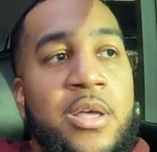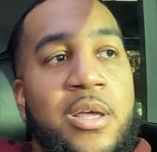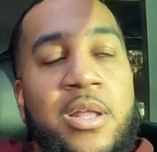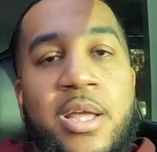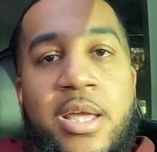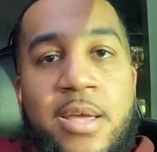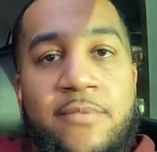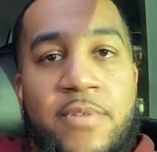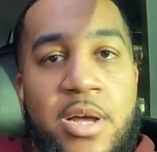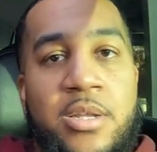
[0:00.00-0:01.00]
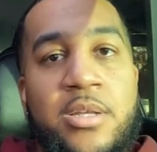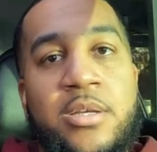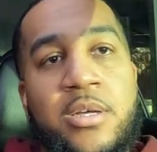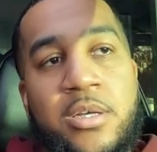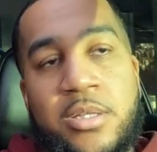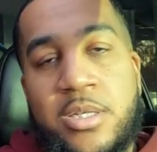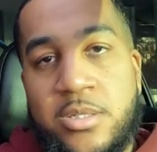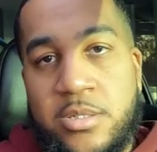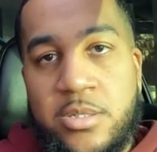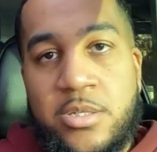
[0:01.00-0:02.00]
and they can't find it, at
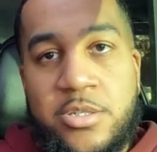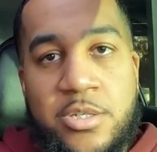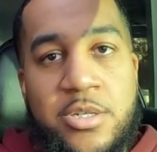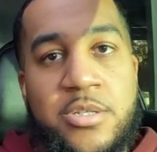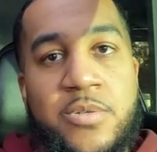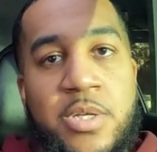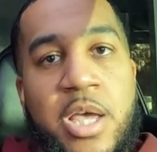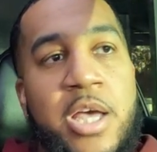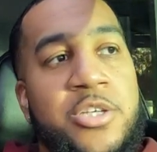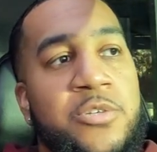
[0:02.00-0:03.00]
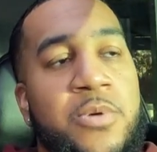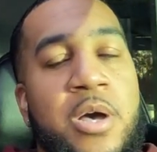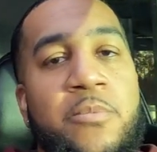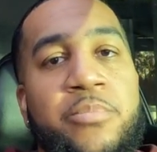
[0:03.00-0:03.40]
least insurance will cash you out.